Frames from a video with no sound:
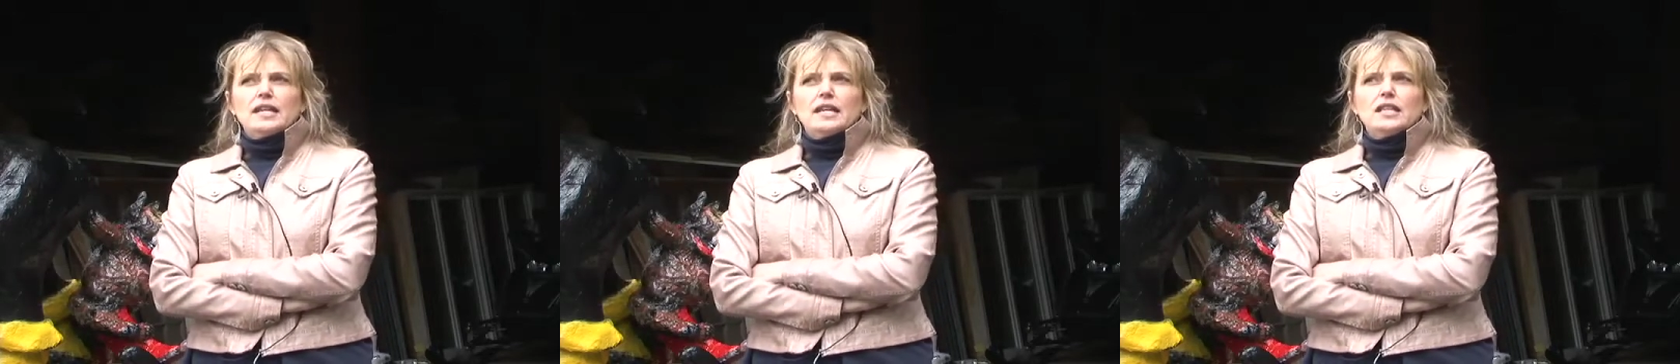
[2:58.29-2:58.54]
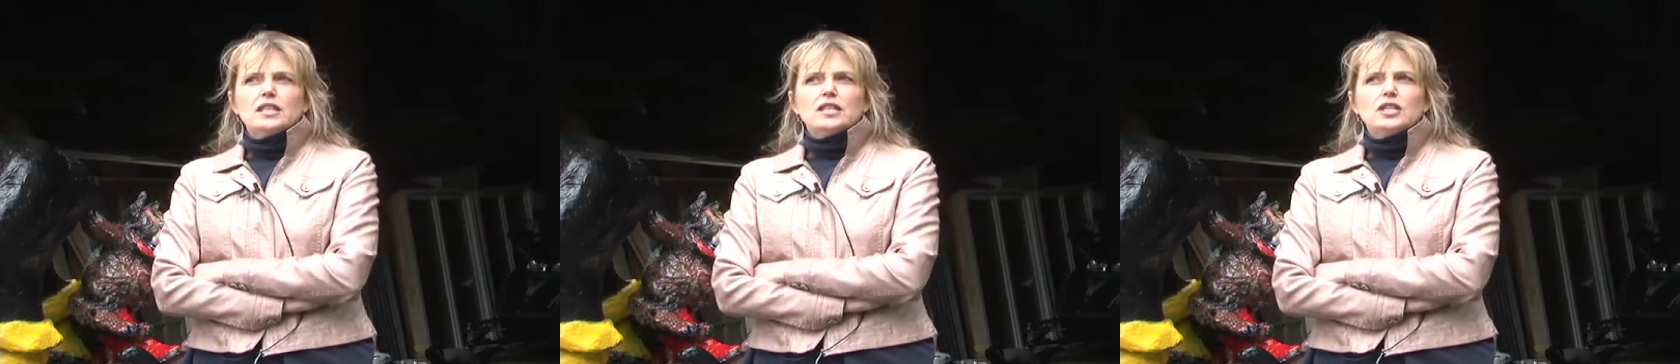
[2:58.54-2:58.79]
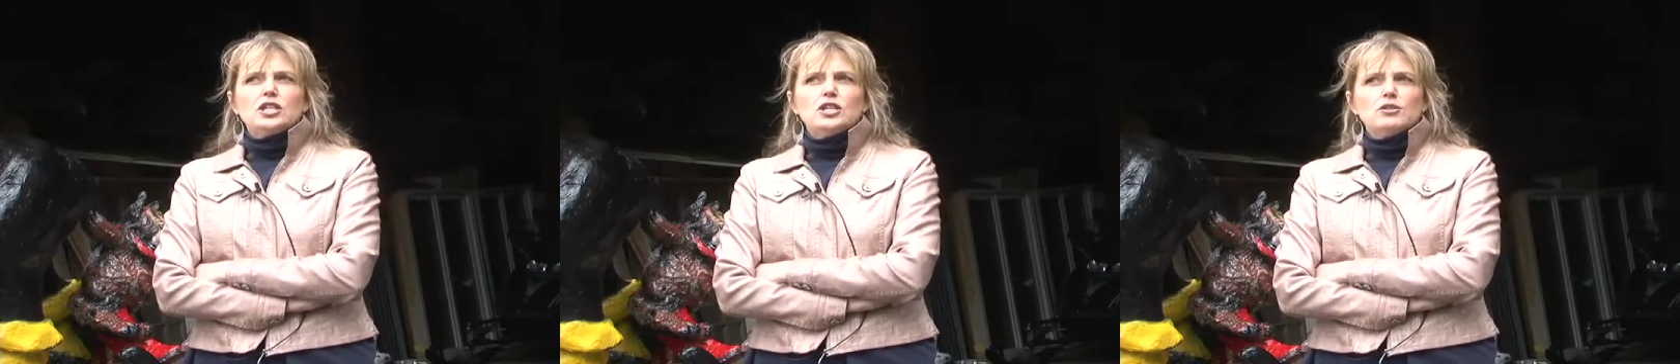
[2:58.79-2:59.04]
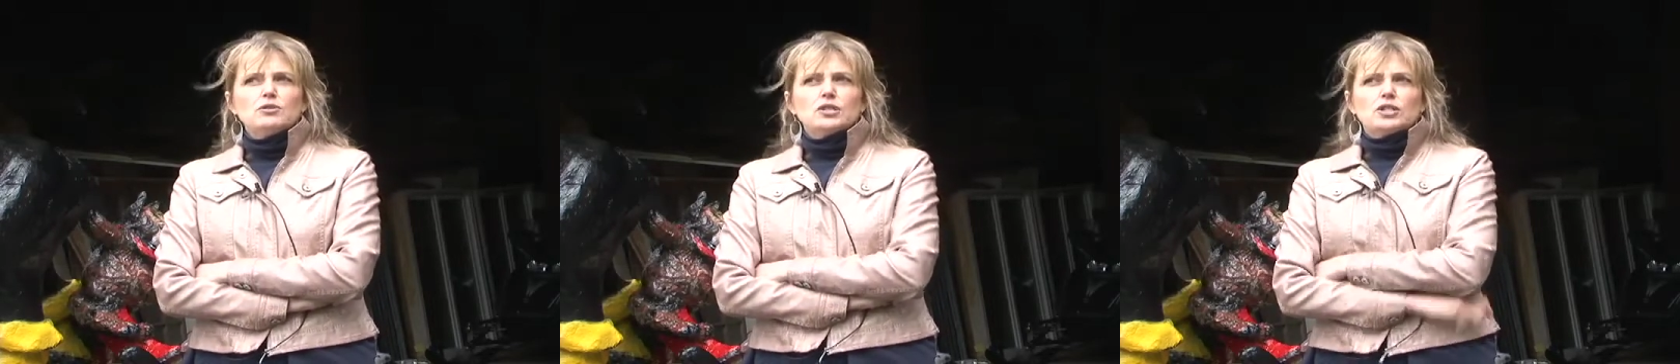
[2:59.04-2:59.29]
and the
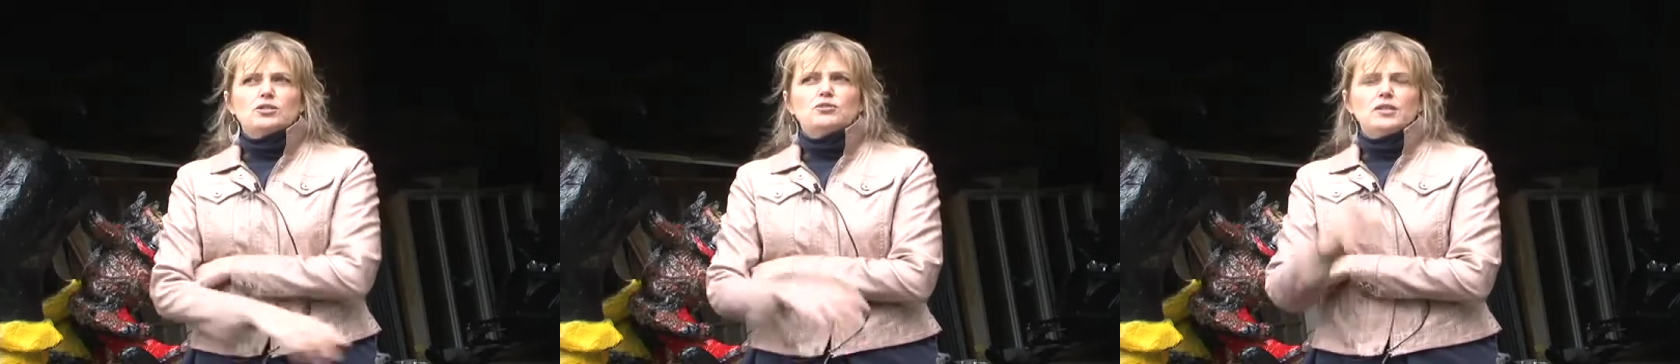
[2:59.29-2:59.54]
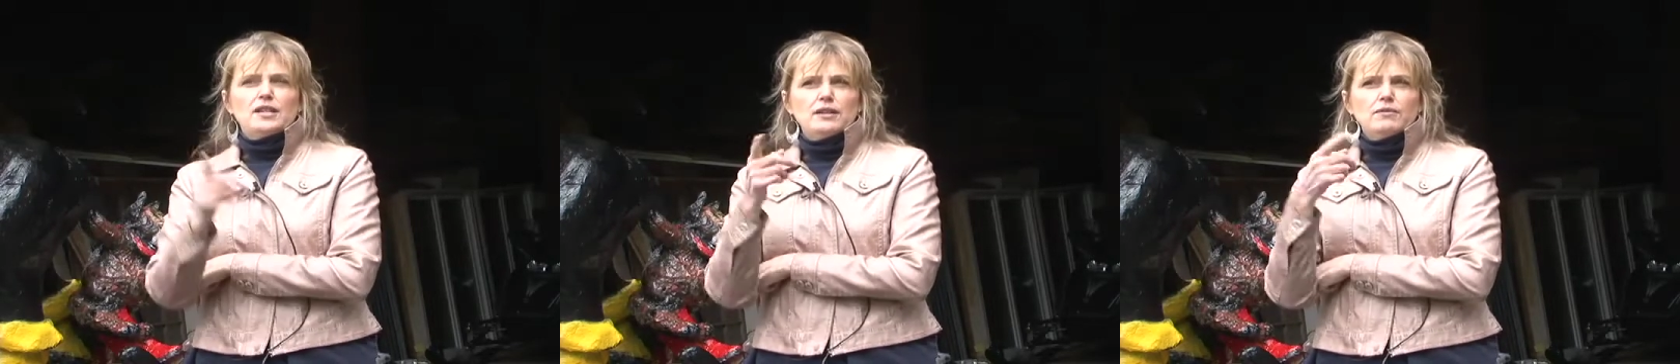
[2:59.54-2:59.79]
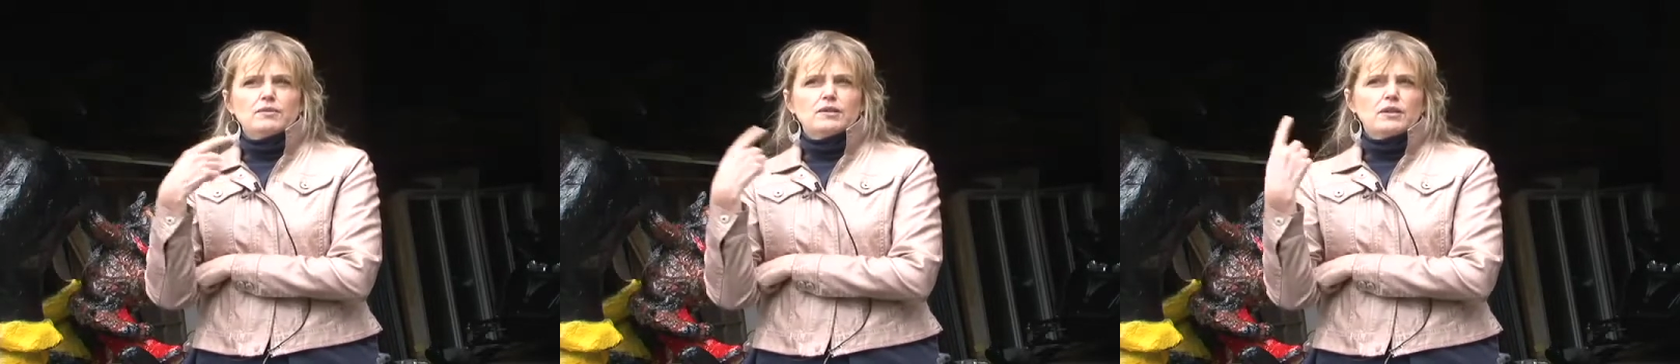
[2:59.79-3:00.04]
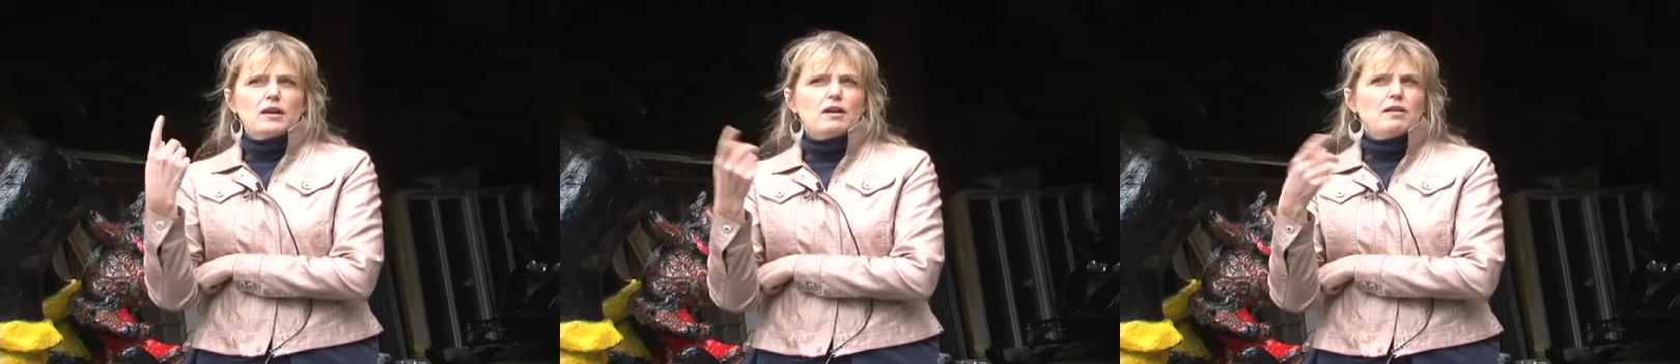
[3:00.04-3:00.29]
yoga studio.
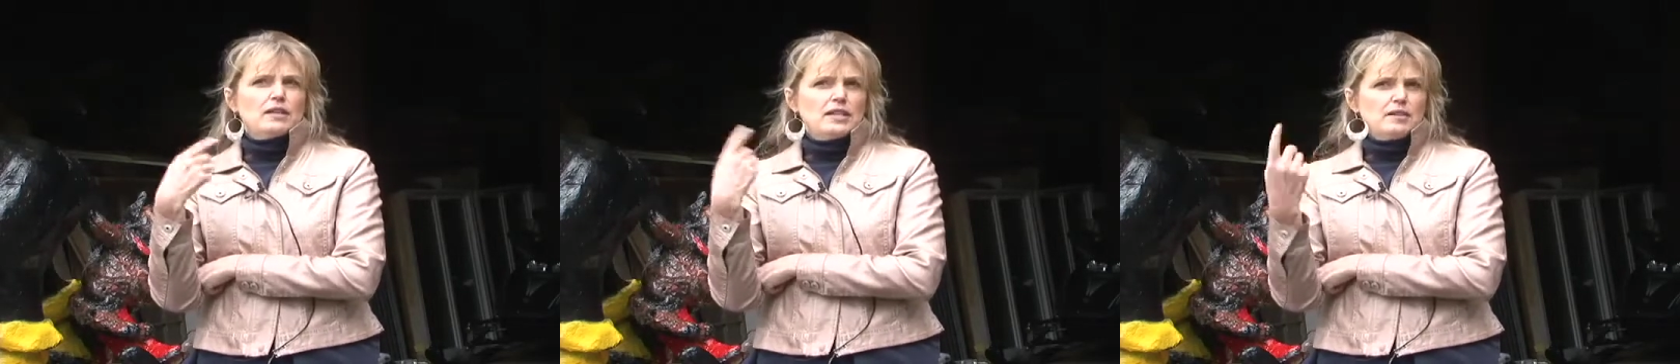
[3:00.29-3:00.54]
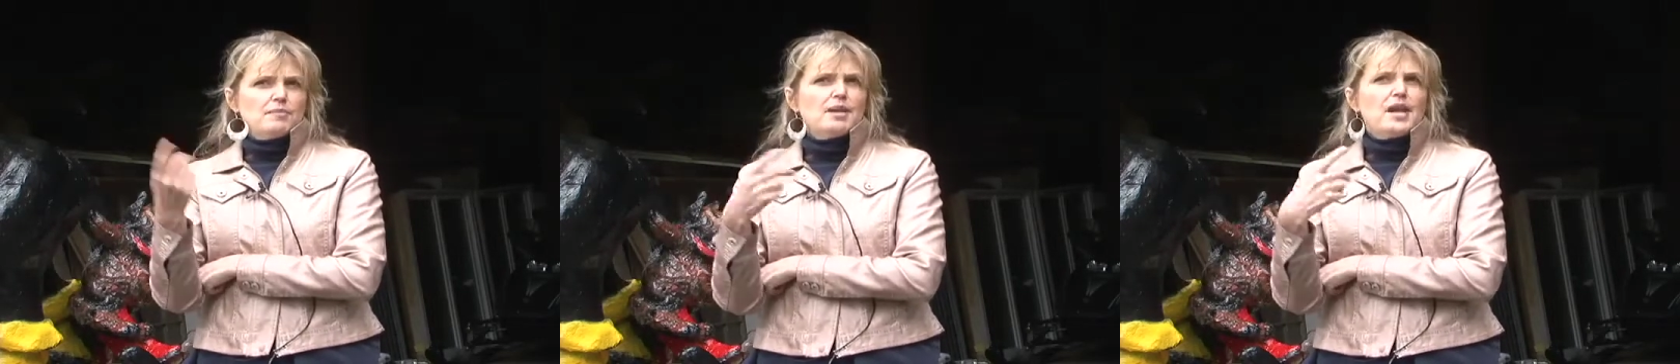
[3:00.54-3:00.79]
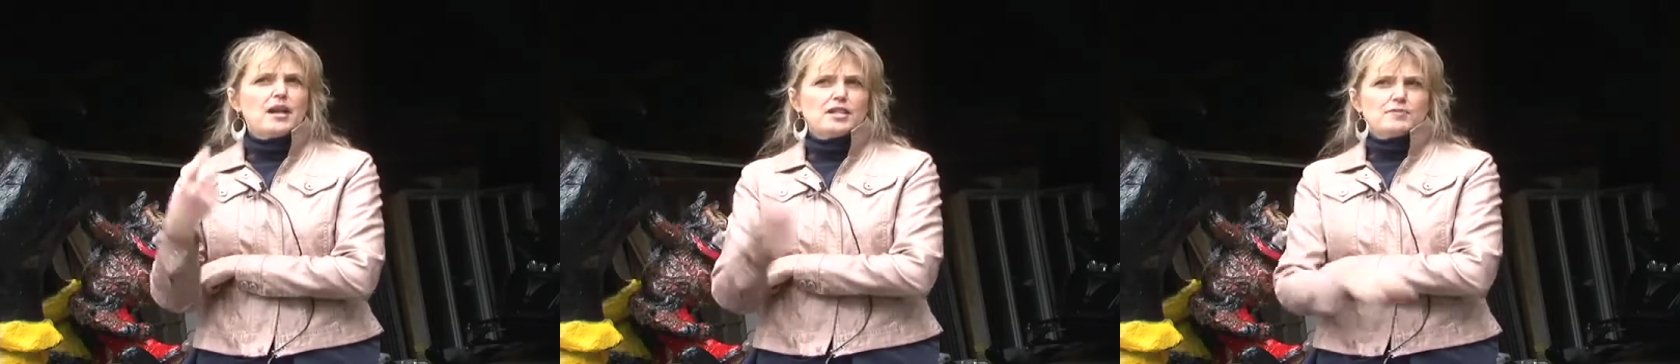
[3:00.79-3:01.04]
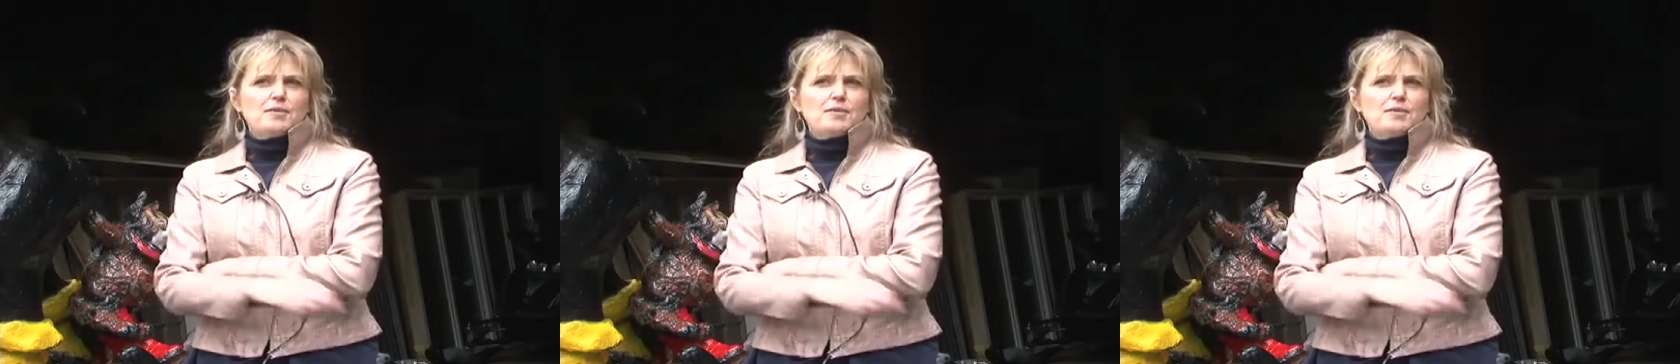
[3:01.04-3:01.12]
We're all in the Panache